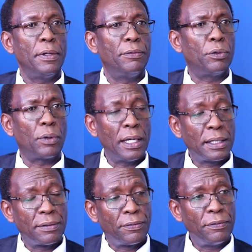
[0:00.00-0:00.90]
if you
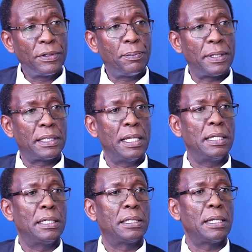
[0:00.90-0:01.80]
get
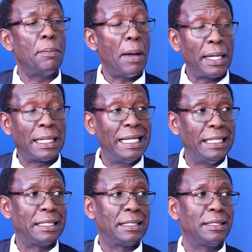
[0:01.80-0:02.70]
50% at
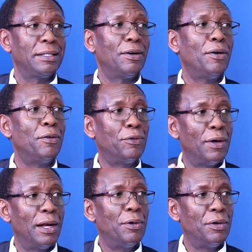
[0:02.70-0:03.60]
least of
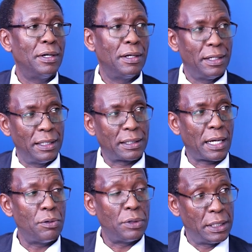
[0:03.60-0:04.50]
your loan
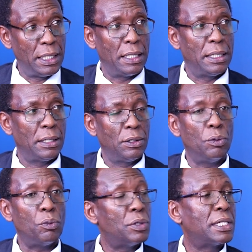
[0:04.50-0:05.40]
discounted,
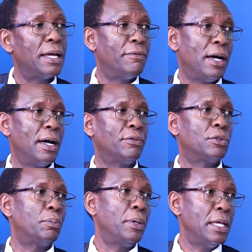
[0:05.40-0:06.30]
you won't ever have
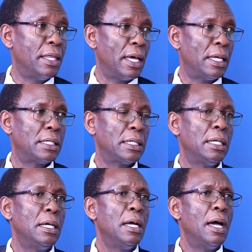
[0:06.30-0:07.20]
to pay that.
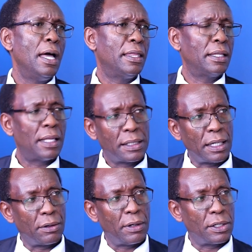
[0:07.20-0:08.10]
I think
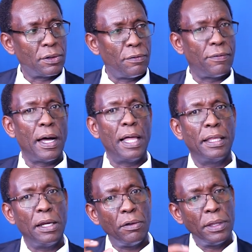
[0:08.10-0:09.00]
that's a great offer.
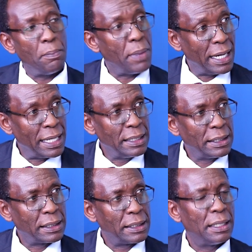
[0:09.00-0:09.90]
And then on the
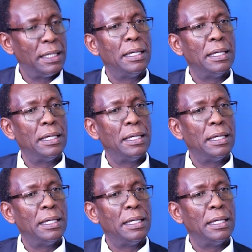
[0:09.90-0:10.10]
balance,